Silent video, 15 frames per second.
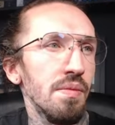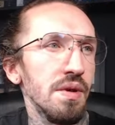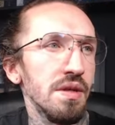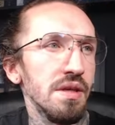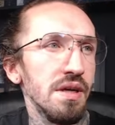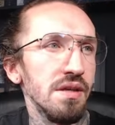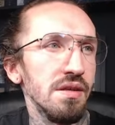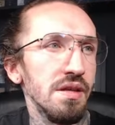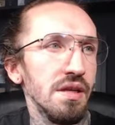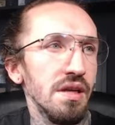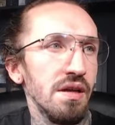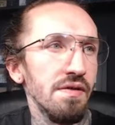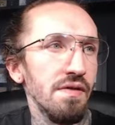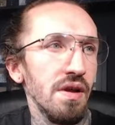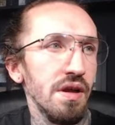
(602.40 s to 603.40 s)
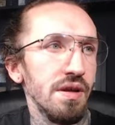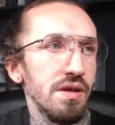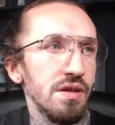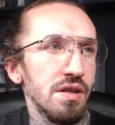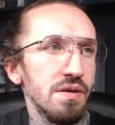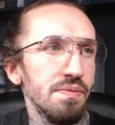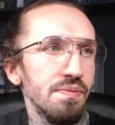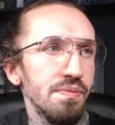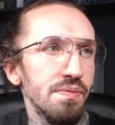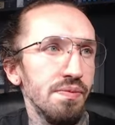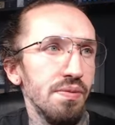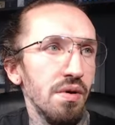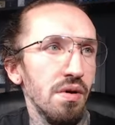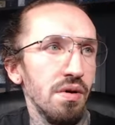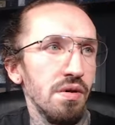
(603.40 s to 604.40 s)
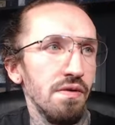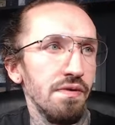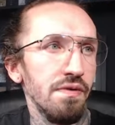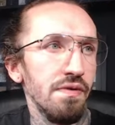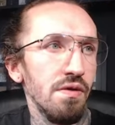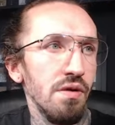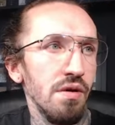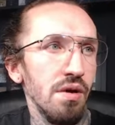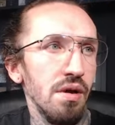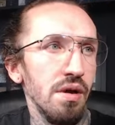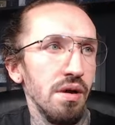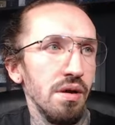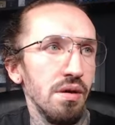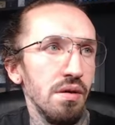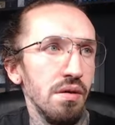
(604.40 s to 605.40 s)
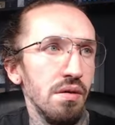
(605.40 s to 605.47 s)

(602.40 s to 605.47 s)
Does it have like a spot foiling?